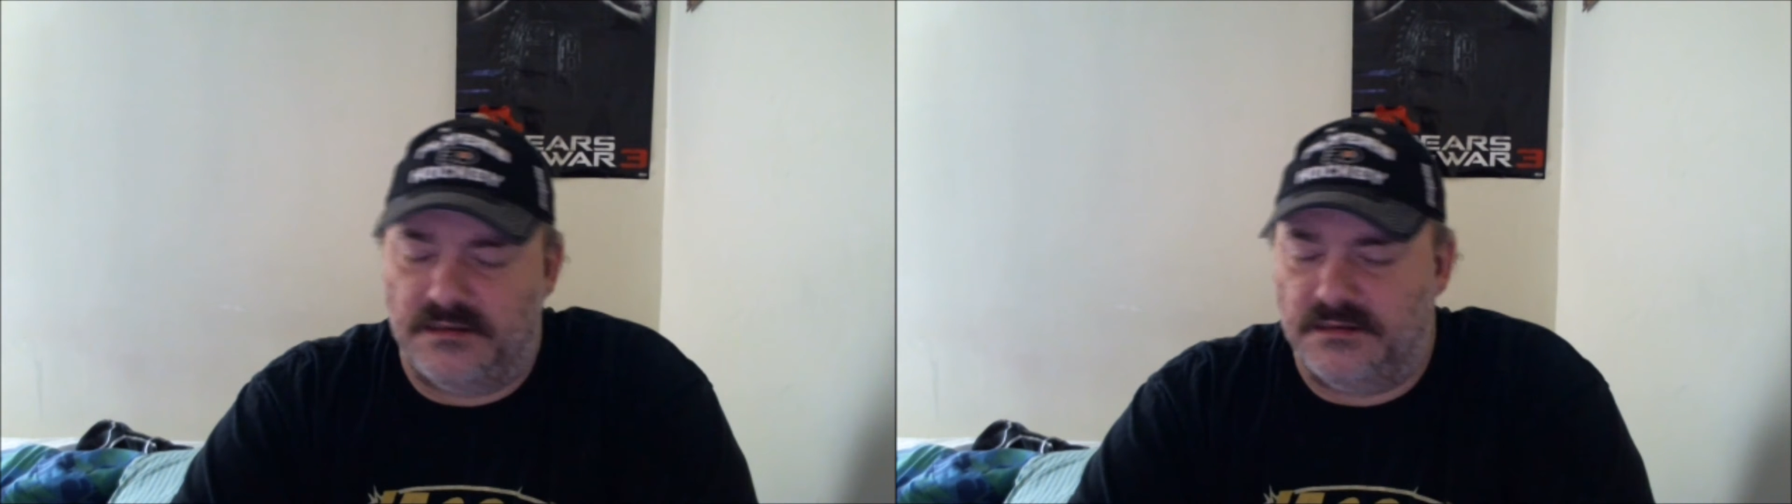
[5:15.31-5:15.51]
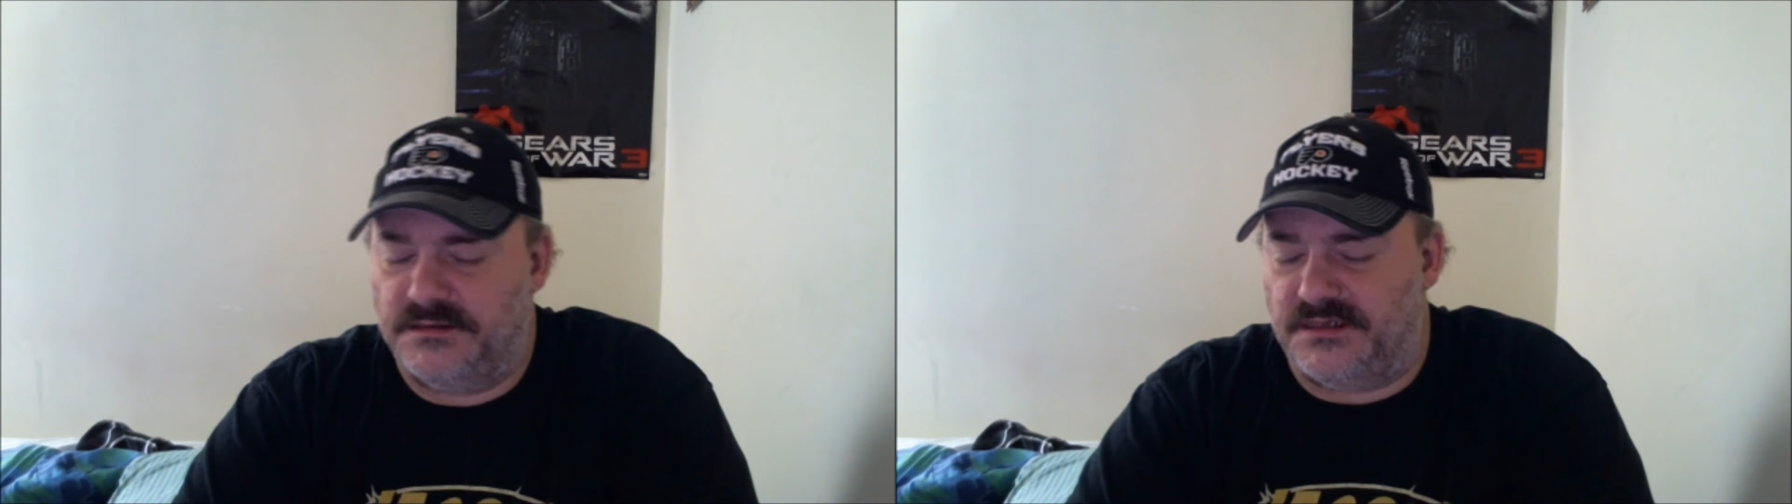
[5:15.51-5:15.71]

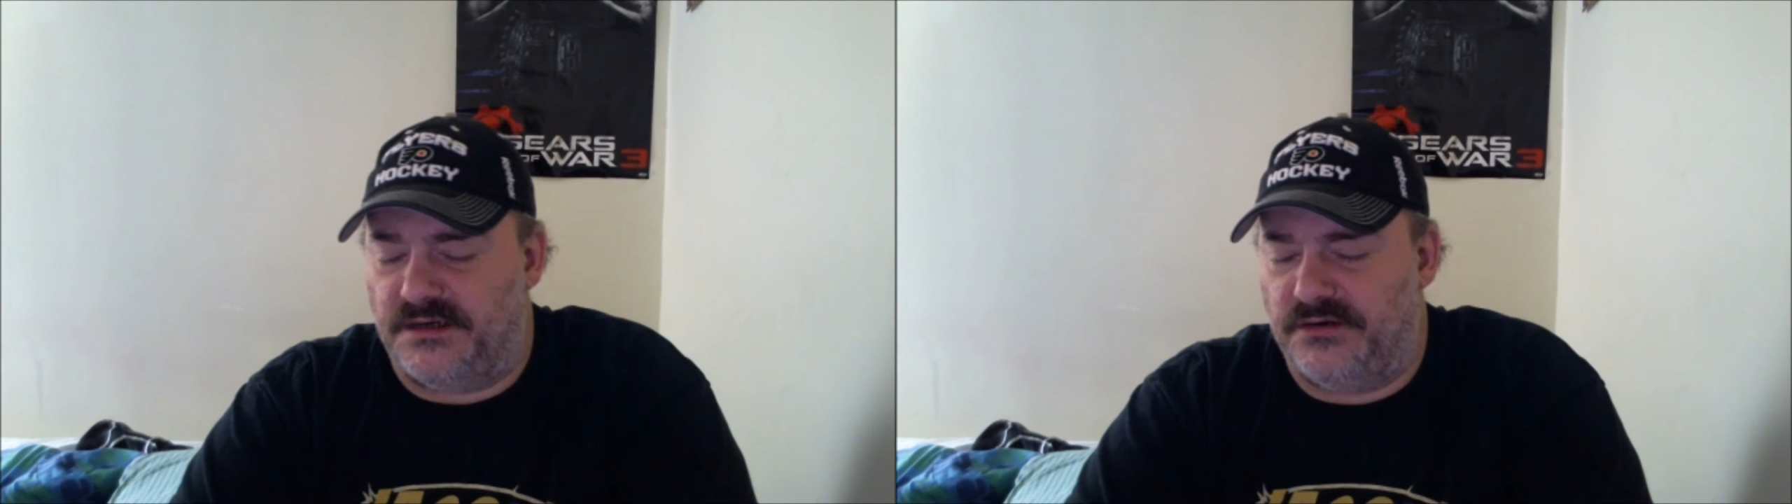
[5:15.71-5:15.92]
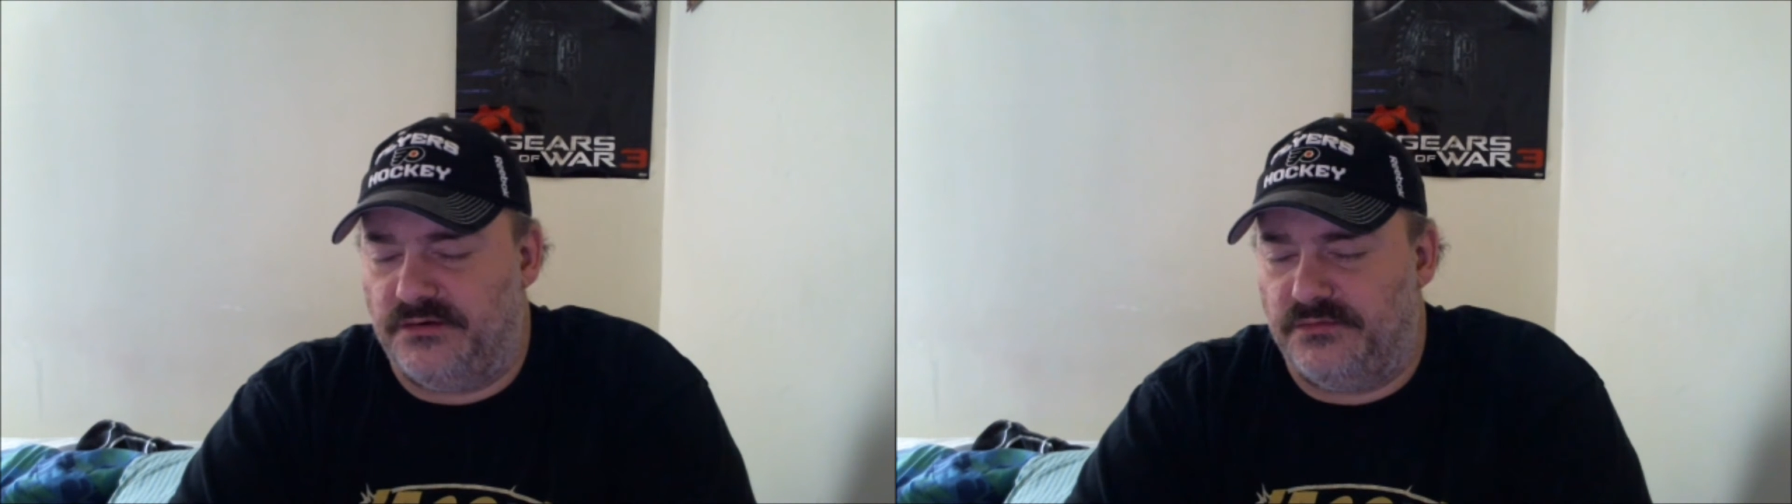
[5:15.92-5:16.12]

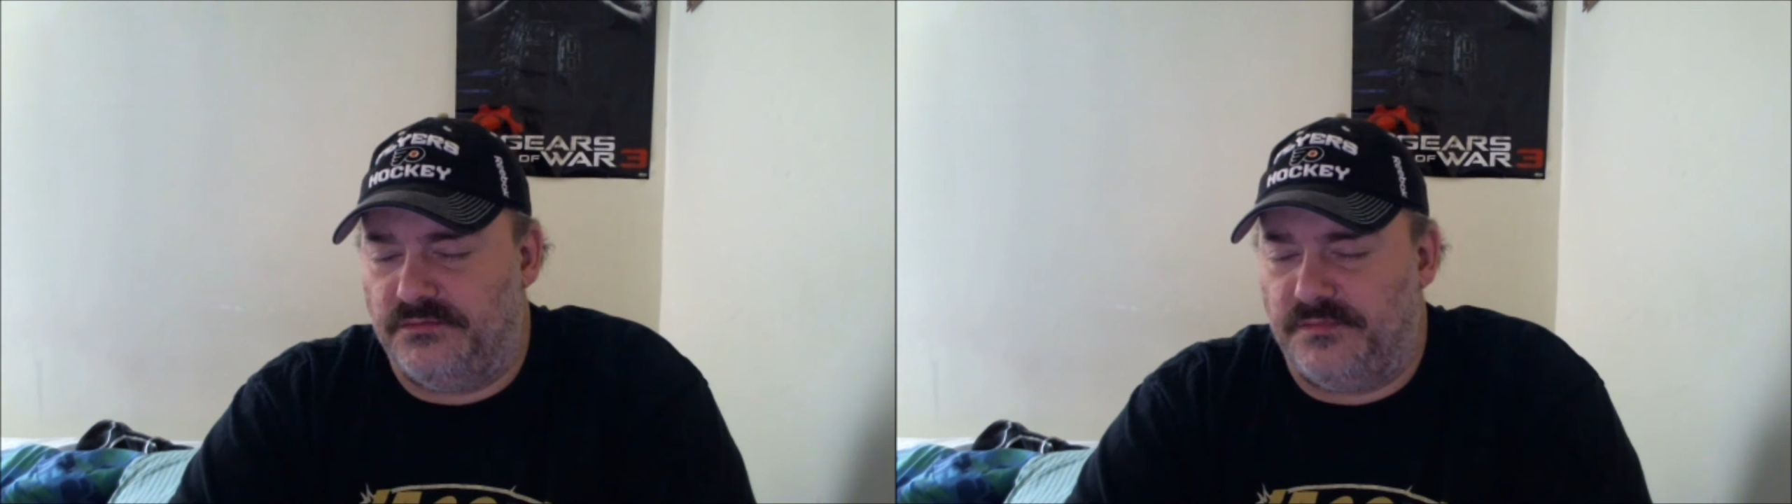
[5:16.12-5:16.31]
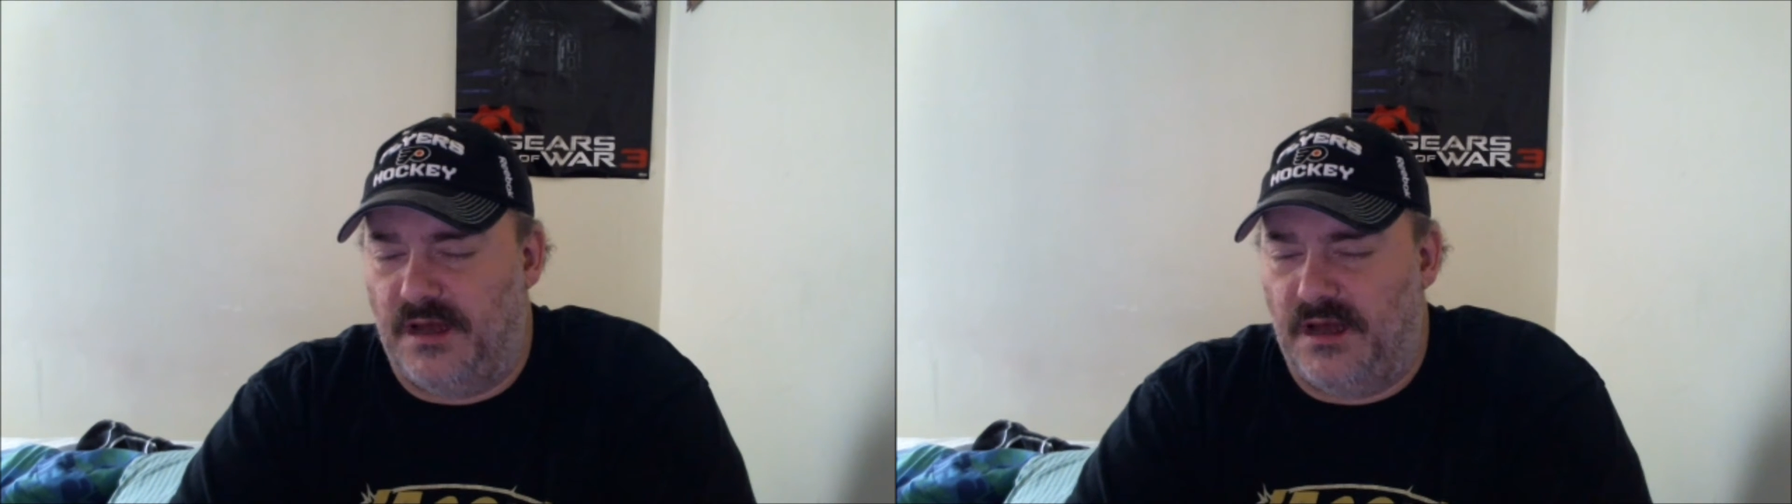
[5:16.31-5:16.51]

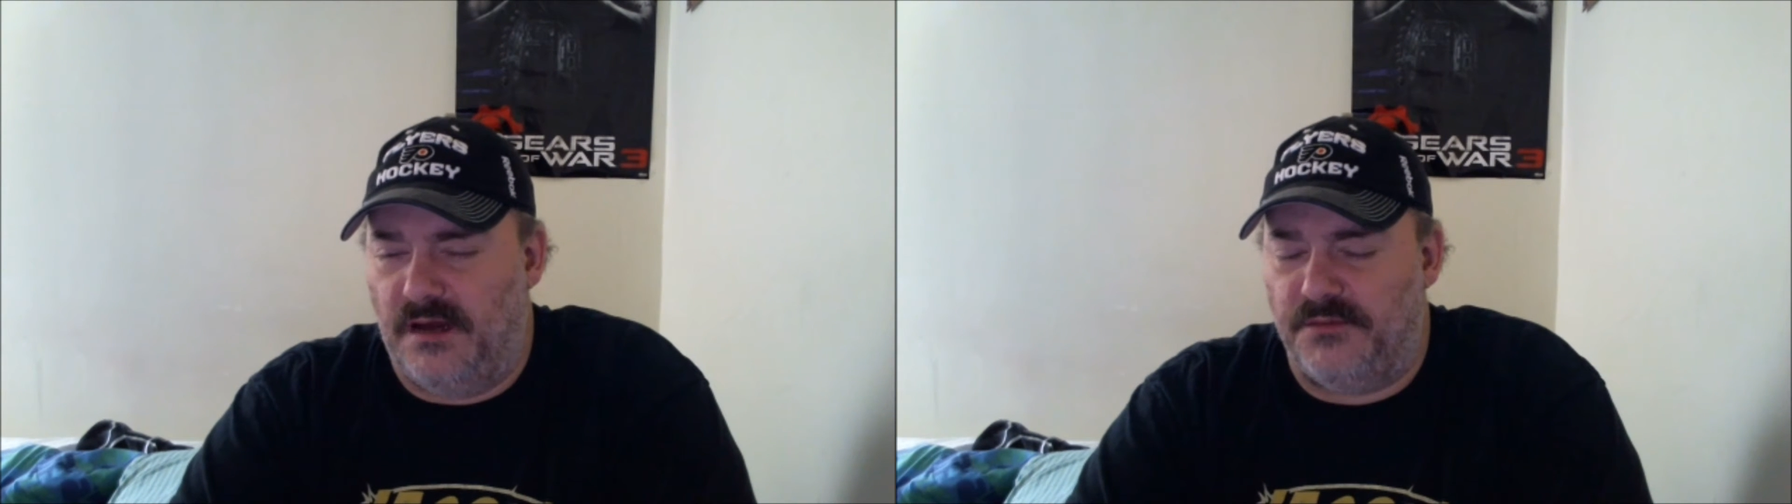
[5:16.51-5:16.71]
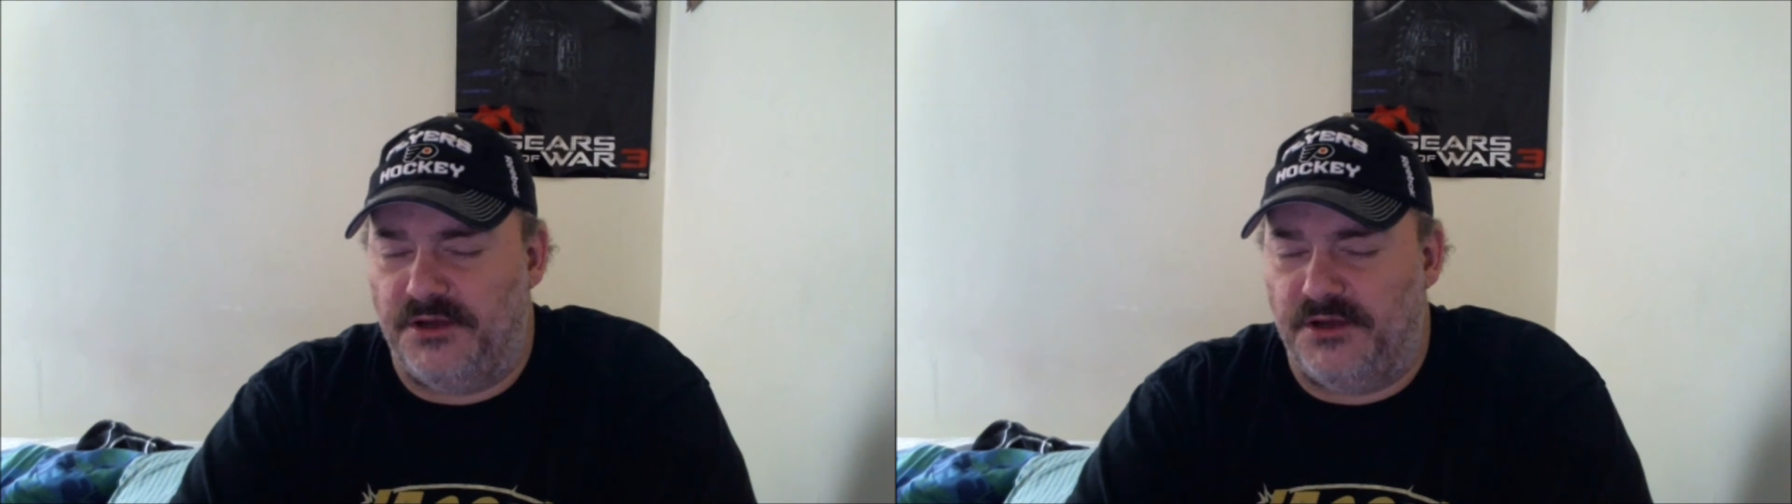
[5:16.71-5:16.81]
So I'm